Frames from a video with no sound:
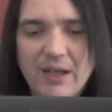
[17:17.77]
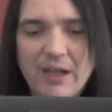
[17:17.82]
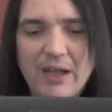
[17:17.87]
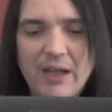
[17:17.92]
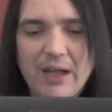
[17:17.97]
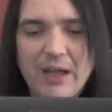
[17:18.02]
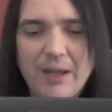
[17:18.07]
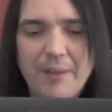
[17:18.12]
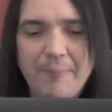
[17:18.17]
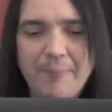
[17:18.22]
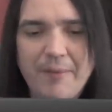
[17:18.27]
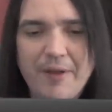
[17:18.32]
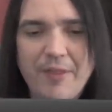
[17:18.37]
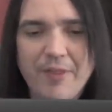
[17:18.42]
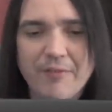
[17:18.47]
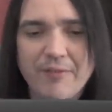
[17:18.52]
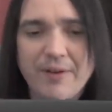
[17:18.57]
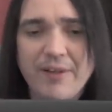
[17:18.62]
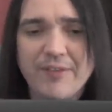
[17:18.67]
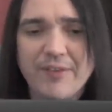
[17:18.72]

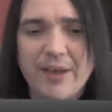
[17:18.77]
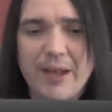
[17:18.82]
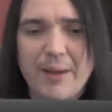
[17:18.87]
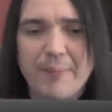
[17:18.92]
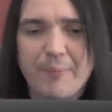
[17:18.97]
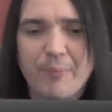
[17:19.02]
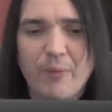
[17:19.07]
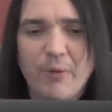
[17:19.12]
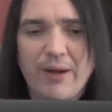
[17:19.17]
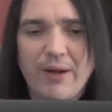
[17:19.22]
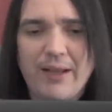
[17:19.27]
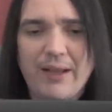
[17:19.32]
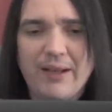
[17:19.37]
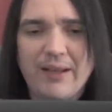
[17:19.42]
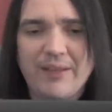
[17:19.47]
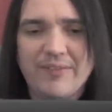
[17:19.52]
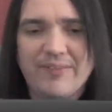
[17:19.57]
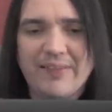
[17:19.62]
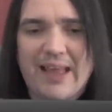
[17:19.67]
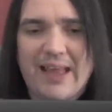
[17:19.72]
The reason I'm pointing
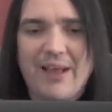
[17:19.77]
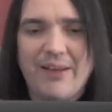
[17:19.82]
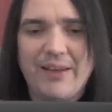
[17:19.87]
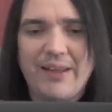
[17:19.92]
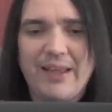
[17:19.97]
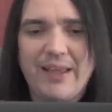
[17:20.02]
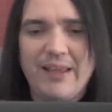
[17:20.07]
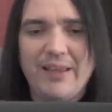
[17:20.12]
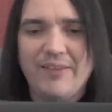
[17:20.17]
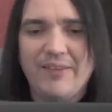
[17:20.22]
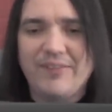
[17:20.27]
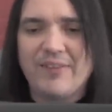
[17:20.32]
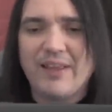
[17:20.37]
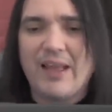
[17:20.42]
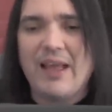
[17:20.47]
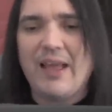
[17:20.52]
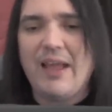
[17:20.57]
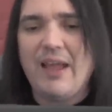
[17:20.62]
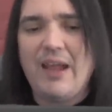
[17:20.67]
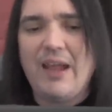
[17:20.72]
this out is
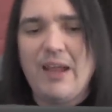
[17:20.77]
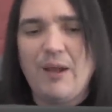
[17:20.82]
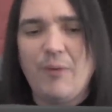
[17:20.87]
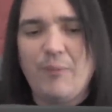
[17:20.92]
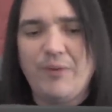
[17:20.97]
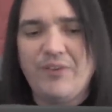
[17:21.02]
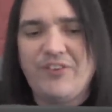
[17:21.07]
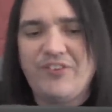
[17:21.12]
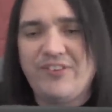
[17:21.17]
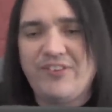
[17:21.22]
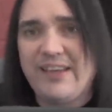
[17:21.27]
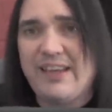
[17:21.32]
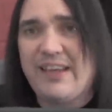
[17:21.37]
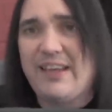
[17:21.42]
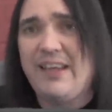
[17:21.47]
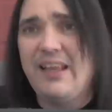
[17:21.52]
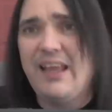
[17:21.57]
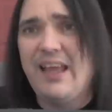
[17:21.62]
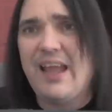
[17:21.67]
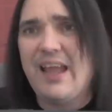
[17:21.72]
it was
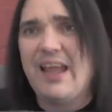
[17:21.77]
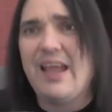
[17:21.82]
seen,